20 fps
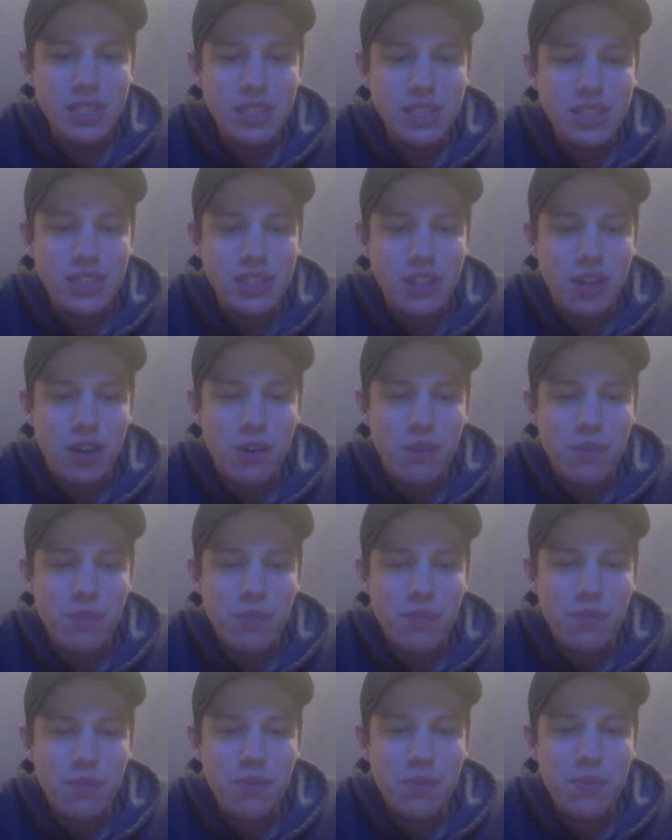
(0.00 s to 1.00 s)
So
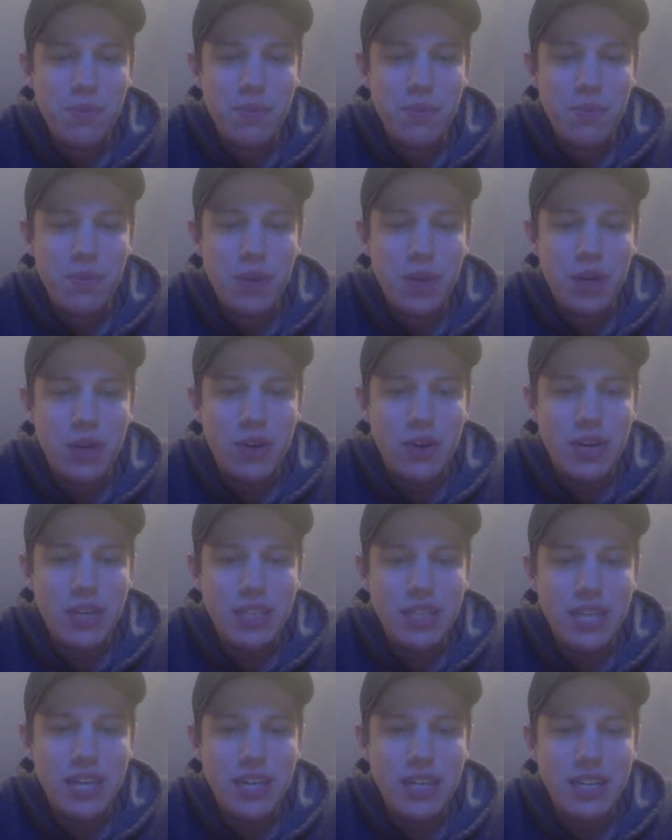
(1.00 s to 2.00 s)

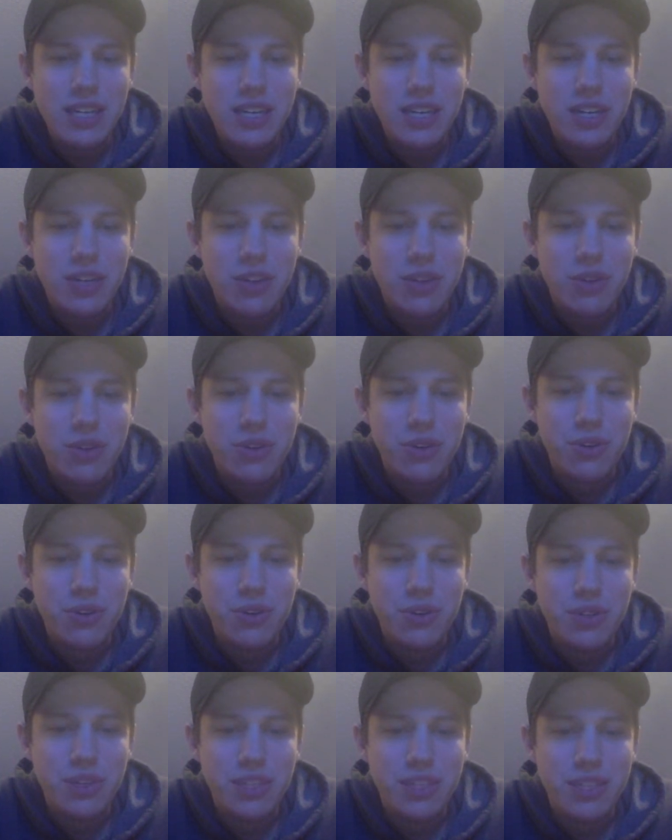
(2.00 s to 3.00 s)
let's kind of talk
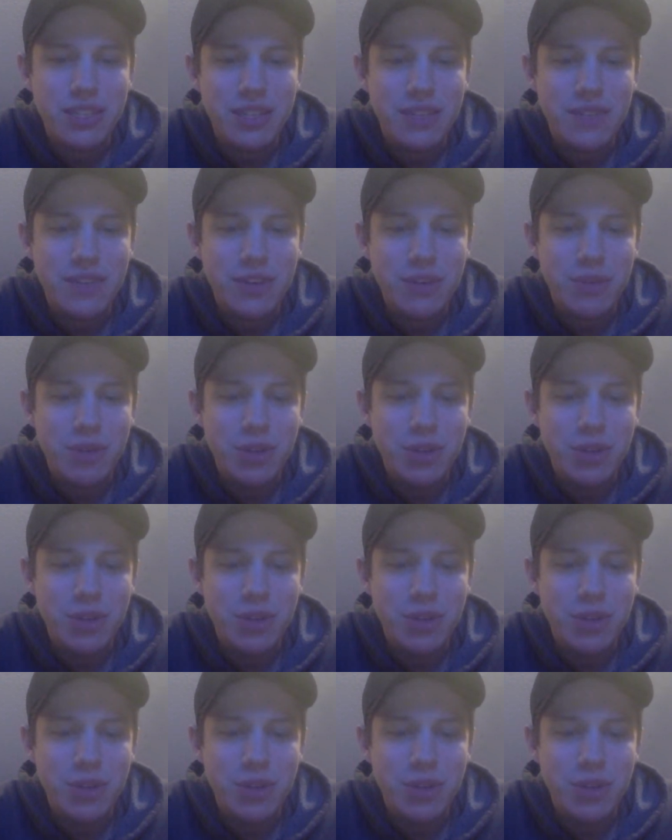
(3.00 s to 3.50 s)
through these different